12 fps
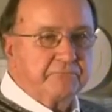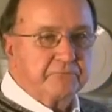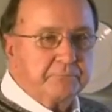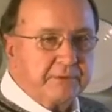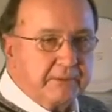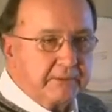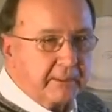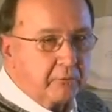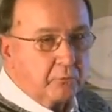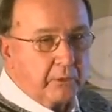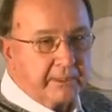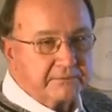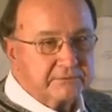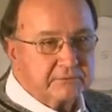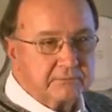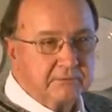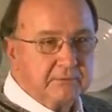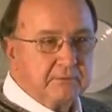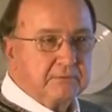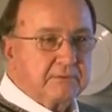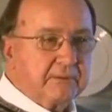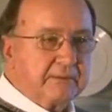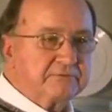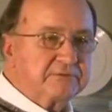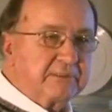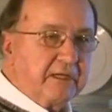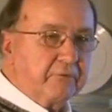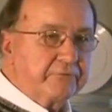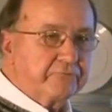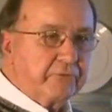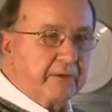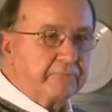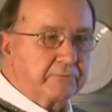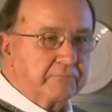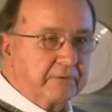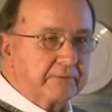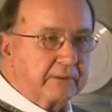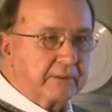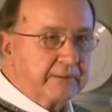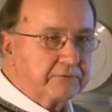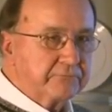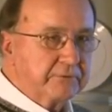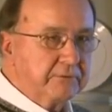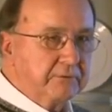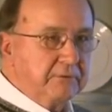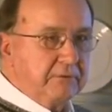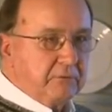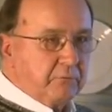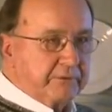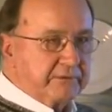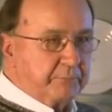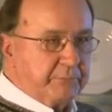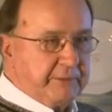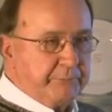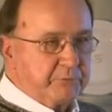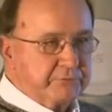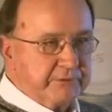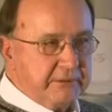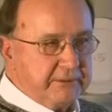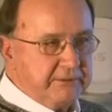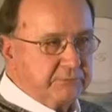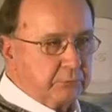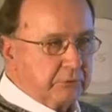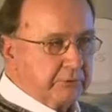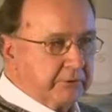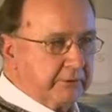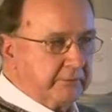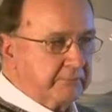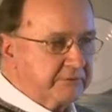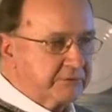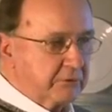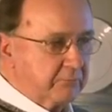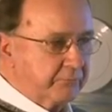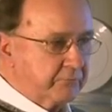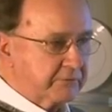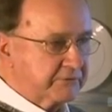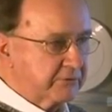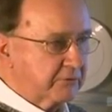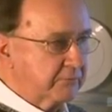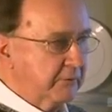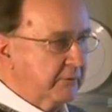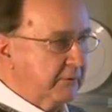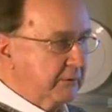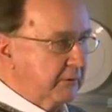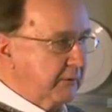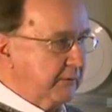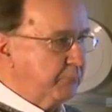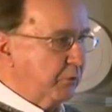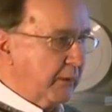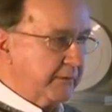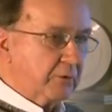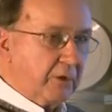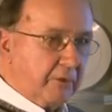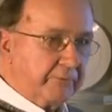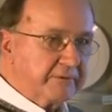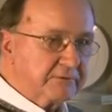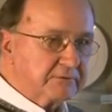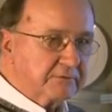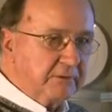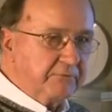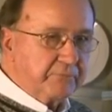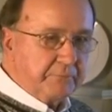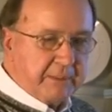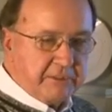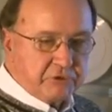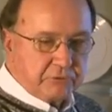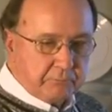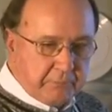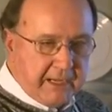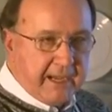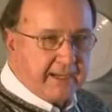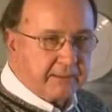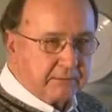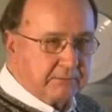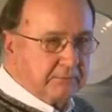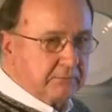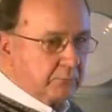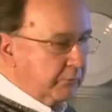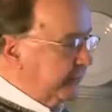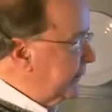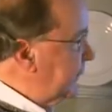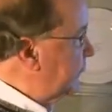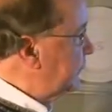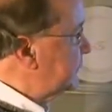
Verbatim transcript: from being out west, down south, traveling around the country, what the people's needs were, and so forth. So he brought all this information back with him,